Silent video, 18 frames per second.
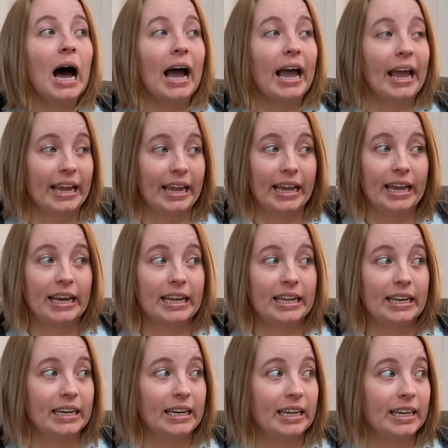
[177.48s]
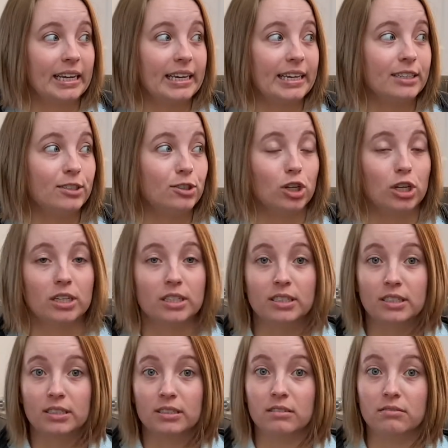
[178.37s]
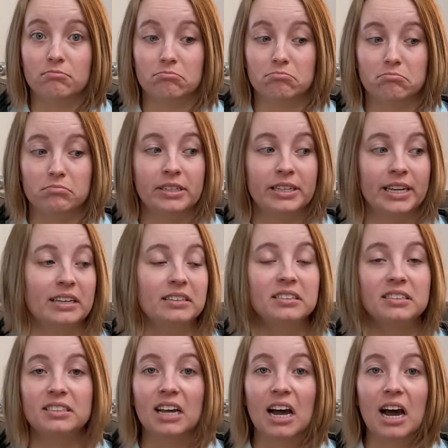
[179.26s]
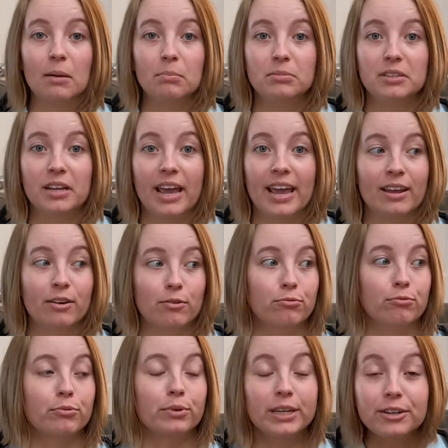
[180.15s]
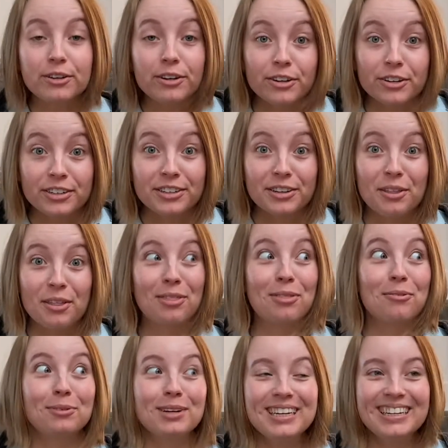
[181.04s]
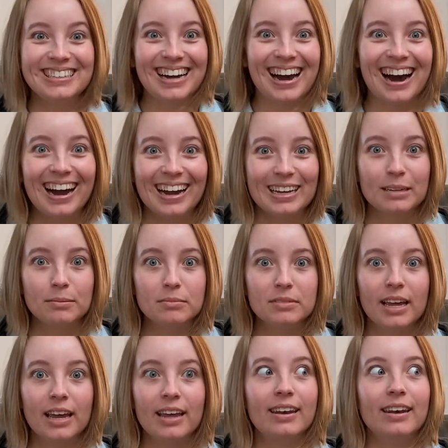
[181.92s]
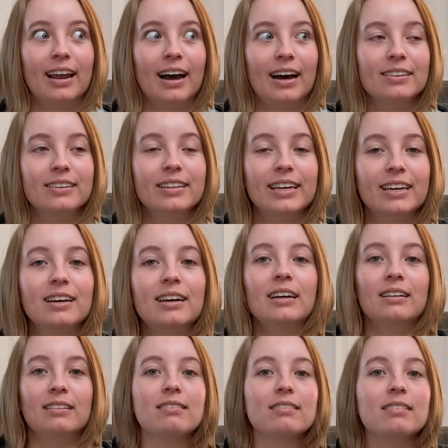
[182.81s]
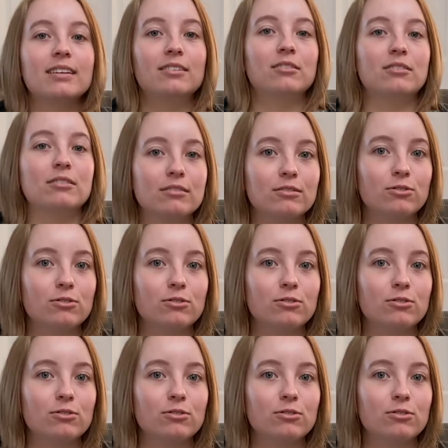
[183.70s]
And he just dead stopped and reared 3 times, and not like little